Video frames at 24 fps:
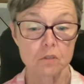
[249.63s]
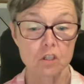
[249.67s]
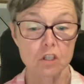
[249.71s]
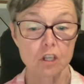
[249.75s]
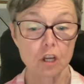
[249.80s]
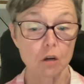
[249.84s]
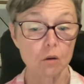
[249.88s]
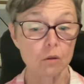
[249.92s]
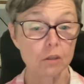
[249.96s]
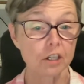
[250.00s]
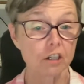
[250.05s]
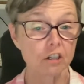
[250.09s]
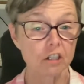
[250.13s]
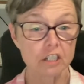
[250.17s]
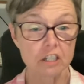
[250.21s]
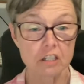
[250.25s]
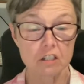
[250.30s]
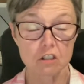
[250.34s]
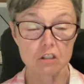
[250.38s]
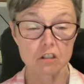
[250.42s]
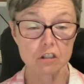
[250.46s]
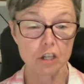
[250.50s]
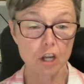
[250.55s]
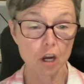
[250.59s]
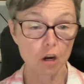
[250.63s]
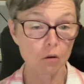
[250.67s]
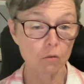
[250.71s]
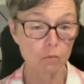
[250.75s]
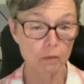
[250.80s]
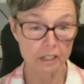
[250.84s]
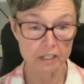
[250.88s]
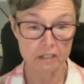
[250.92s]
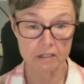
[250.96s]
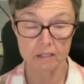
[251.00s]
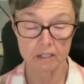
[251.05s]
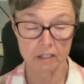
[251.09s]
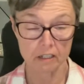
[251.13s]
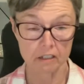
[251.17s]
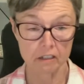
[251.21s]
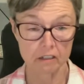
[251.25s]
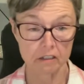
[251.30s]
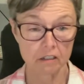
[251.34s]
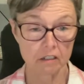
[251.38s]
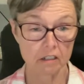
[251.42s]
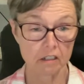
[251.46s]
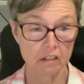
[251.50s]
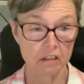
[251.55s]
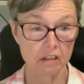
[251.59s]
So there is no
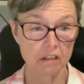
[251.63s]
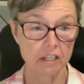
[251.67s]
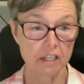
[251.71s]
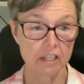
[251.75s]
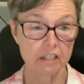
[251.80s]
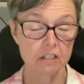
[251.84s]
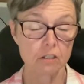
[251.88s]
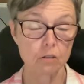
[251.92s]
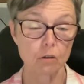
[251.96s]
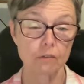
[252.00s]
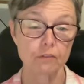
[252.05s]
reason that,